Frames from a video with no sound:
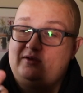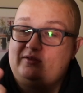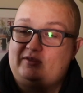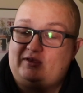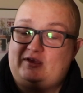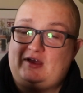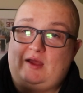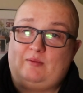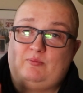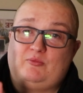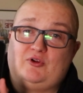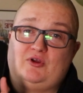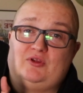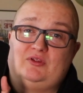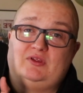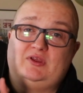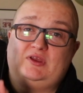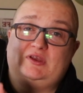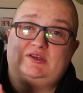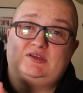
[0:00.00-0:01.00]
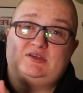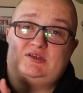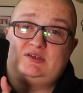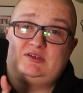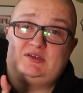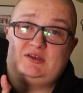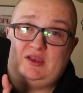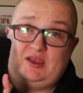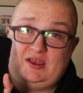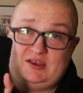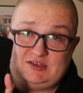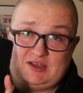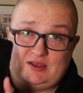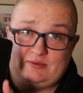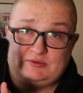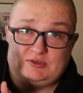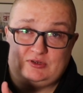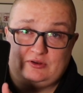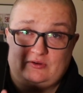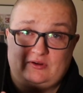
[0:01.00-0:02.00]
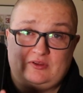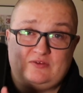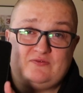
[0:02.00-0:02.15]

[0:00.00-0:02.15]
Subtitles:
The camera on this is absolutely